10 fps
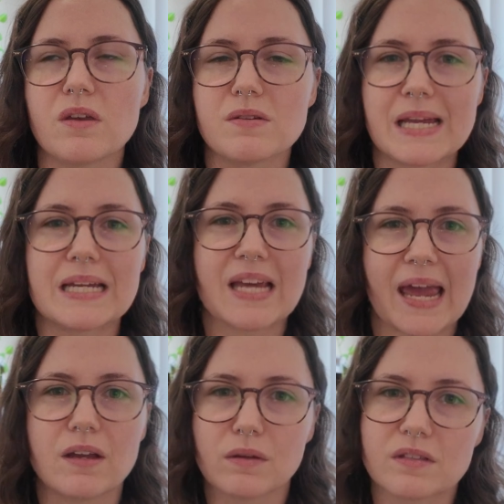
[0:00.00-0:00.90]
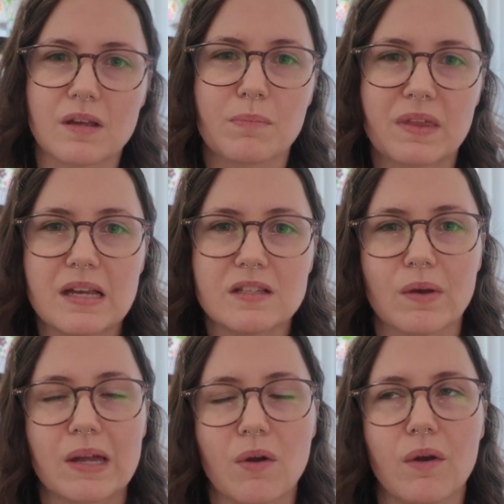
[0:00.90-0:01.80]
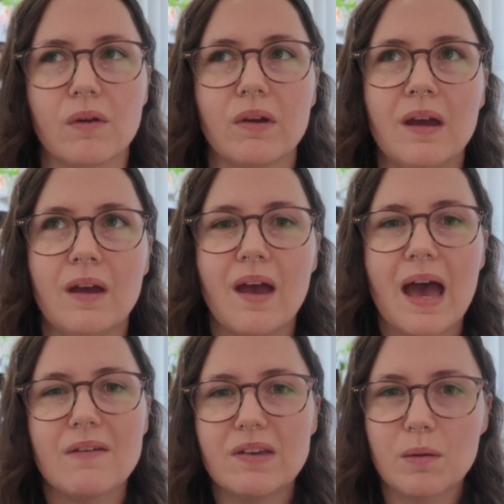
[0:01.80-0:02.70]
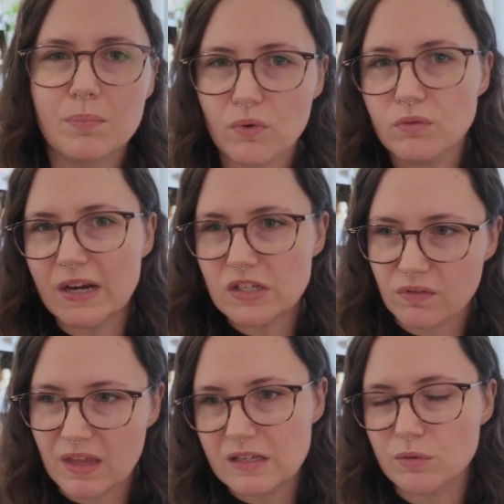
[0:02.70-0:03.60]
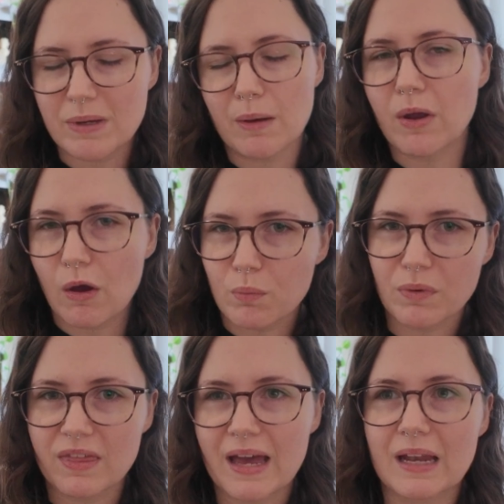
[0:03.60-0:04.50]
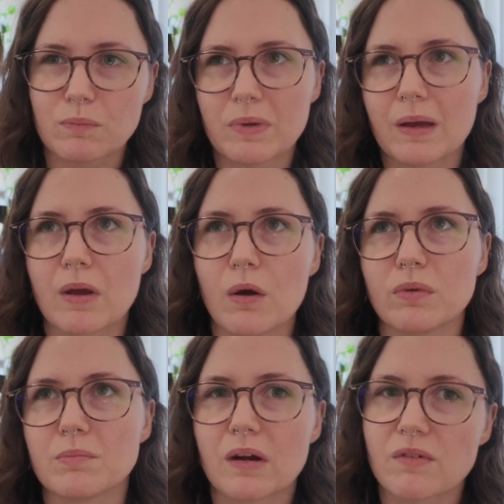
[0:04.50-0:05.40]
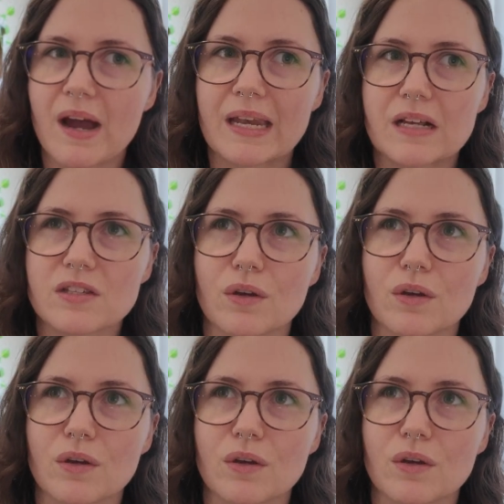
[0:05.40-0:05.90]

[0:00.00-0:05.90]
unique take on something. So I know having a broad range of things will be able to help with that and be able to help with my writing.